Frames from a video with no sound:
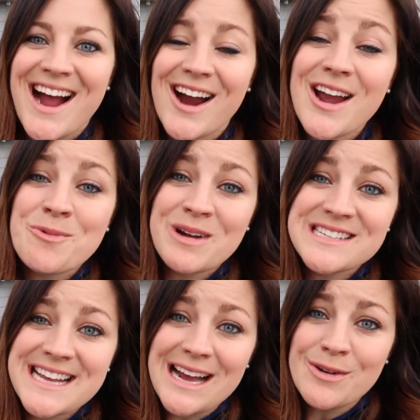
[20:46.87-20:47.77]
All right,
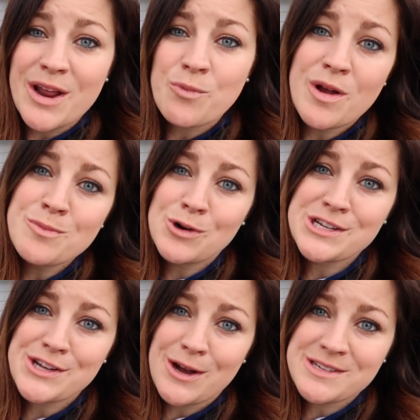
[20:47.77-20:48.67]
one down and one
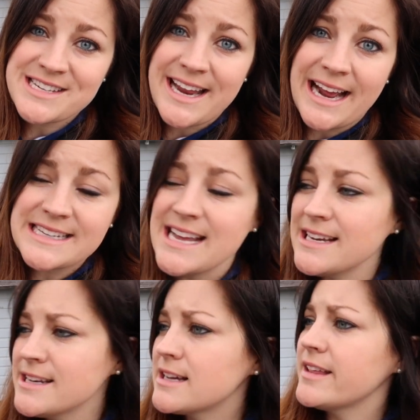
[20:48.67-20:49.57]
more to go today. I
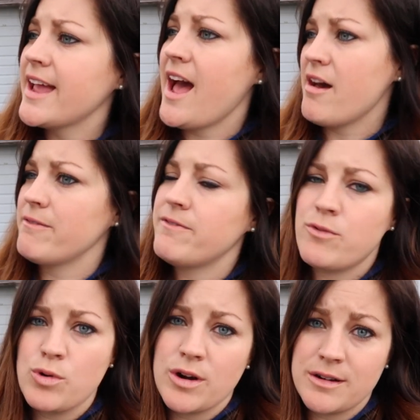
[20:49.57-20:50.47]
technically have
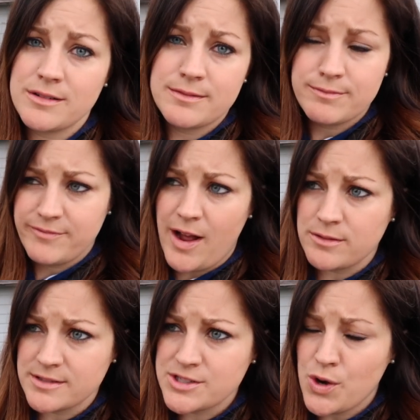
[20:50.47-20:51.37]
four
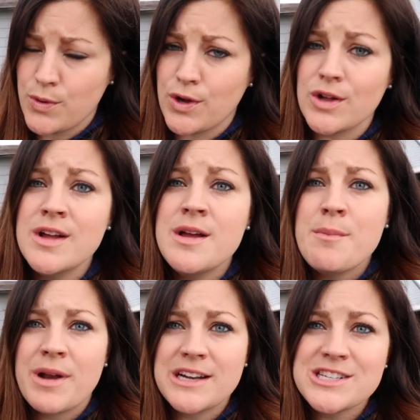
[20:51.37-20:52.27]
fountains total,
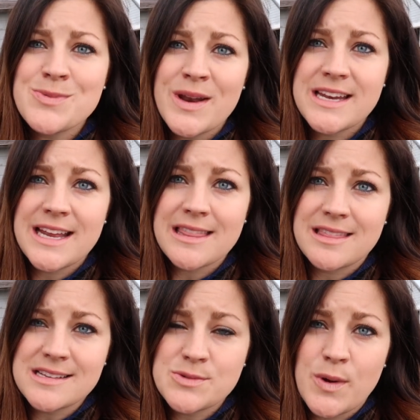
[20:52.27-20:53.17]
but I just wanted to
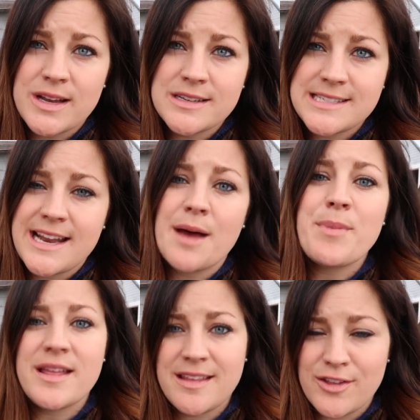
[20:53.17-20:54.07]
get this one set
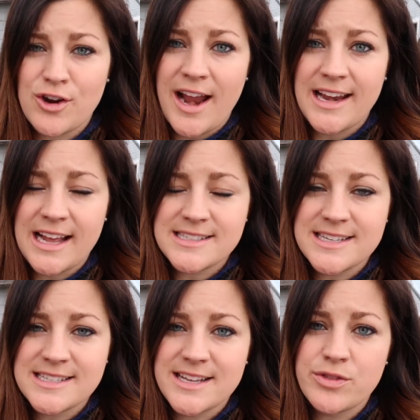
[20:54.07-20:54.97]
up and then the Grand
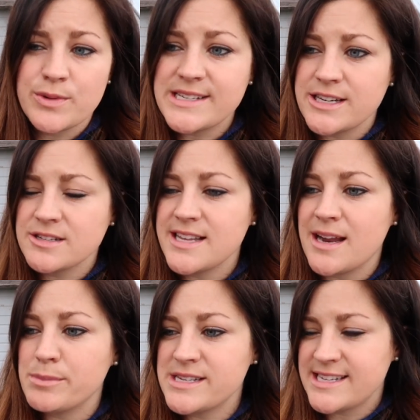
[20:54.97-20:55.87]
Kensington three-tier
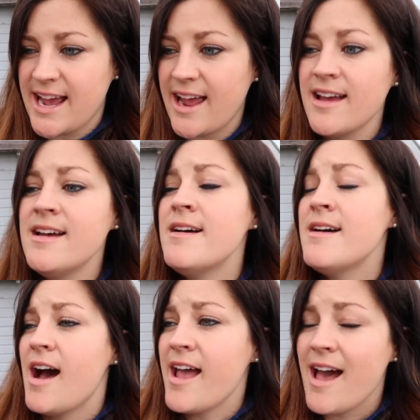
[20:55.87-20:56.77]
set up today.
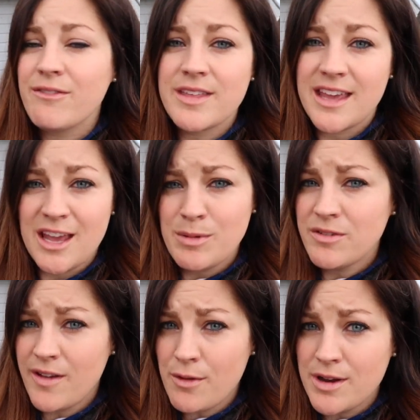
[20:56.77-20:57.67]
I have the
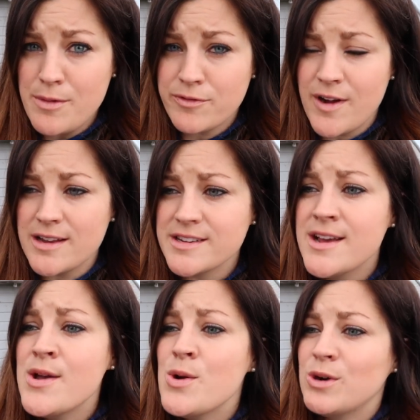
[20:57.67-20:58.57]
Hebe fountain up front,
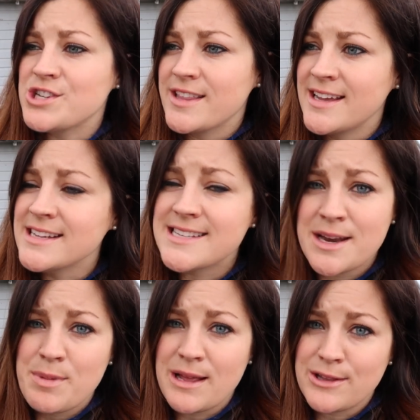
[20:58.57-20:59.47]
which I think is
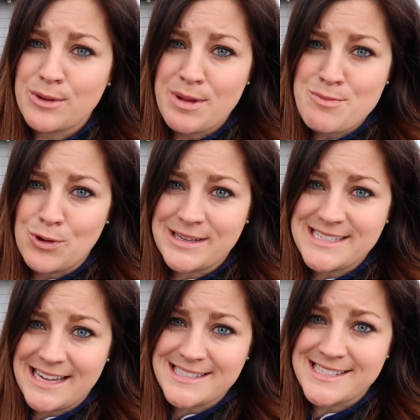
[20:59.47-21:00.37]
going to be a little bit more
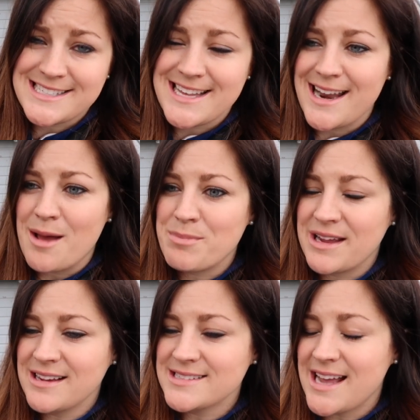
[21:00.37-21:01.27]
intense to set up
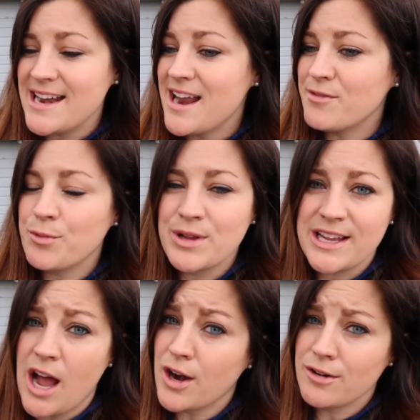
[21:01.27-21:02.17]
because I never
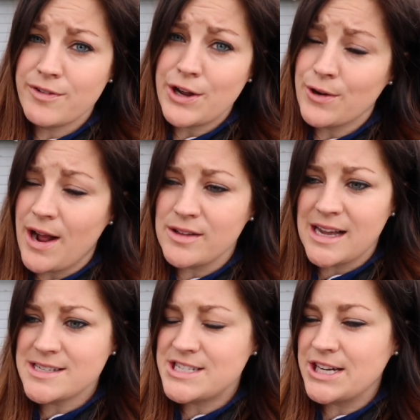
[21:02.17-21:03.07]
really got her figured out
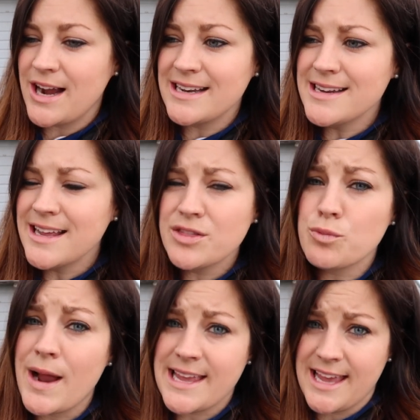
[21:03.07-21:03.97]
last year. I didn't get
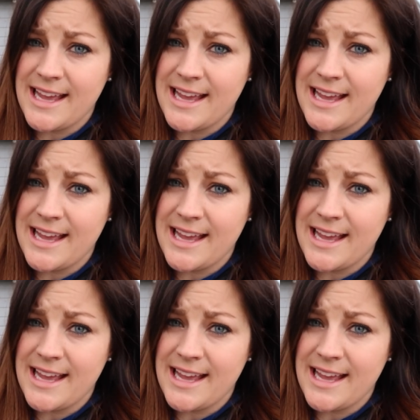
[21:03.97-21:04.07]
the right